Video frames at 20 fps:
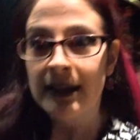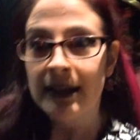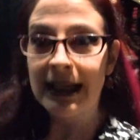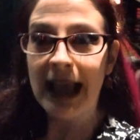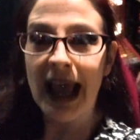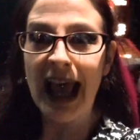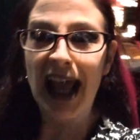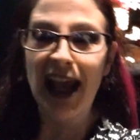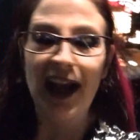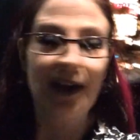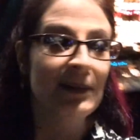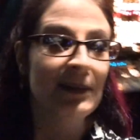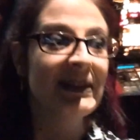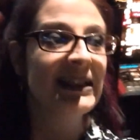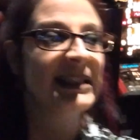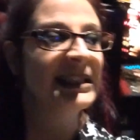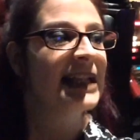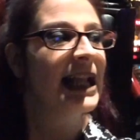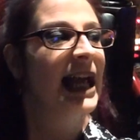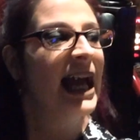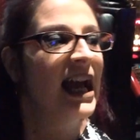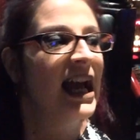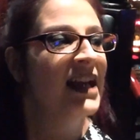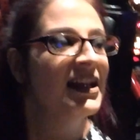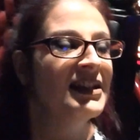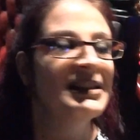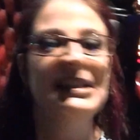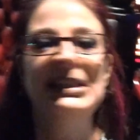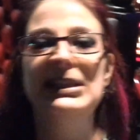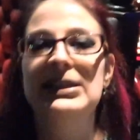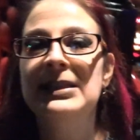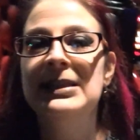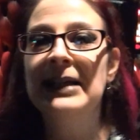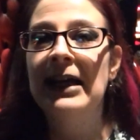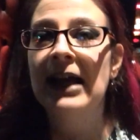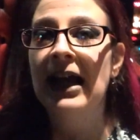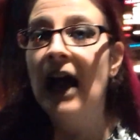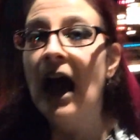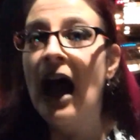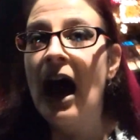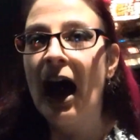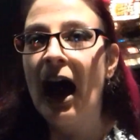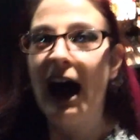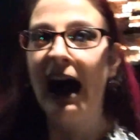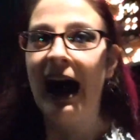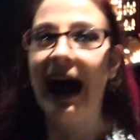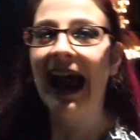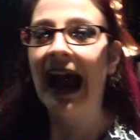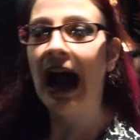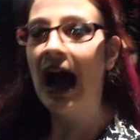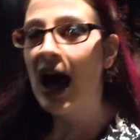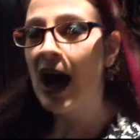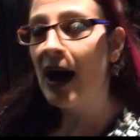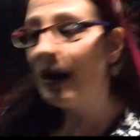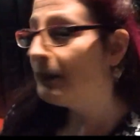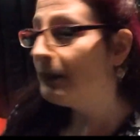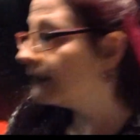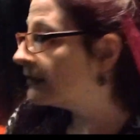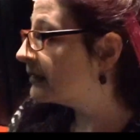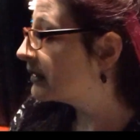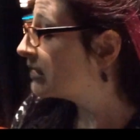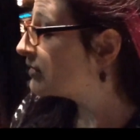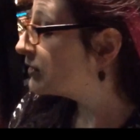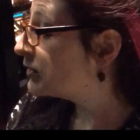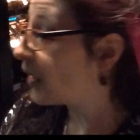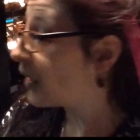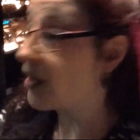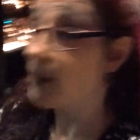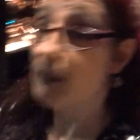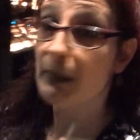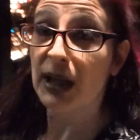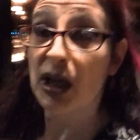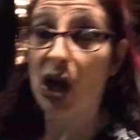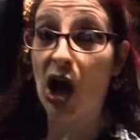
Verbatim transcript: Okay, I'm inside. I am um, got my